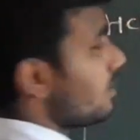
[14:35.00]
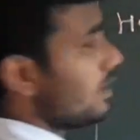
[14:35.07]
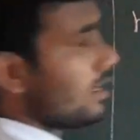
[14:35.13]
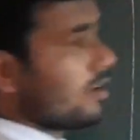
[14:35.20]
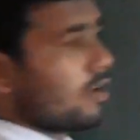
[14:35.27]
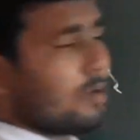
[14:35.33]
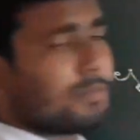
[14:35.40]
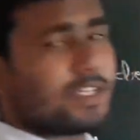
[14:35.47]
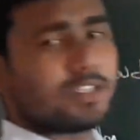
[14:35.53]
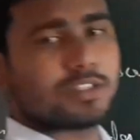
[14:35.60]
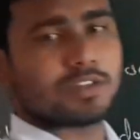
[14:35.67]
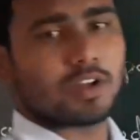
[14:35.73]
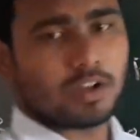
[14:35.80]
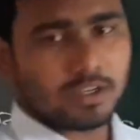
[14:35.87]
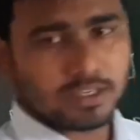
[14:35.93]
the common
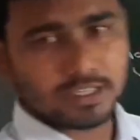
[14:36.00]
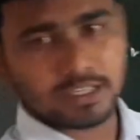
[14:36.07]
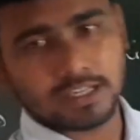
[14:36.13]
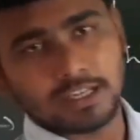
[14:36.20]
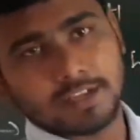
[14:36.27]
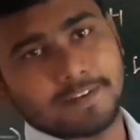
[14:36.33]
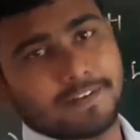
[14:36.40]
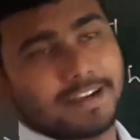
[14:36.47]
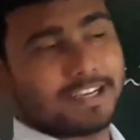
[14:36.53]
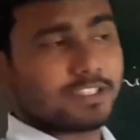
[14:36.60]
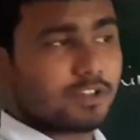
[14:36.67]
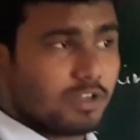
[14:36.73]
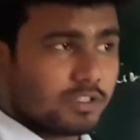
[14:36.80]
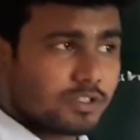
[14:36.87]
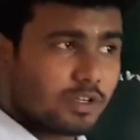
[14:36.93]
salt, it
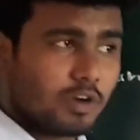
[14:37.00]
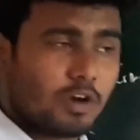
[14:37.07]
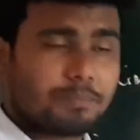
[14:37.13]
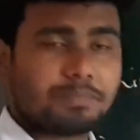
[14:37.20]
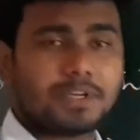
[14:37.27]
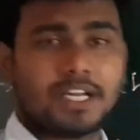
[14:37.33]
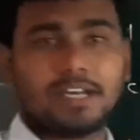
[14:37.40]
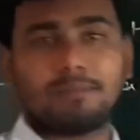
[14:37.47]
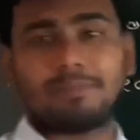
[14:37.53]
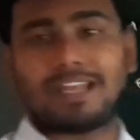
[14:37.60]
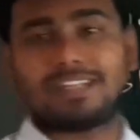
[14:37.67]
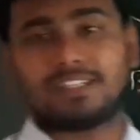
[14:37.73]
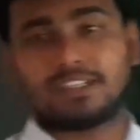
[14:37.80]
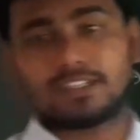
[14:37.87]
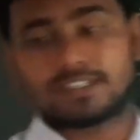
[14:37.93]
is also obtained
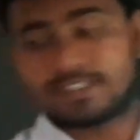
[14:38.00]
by the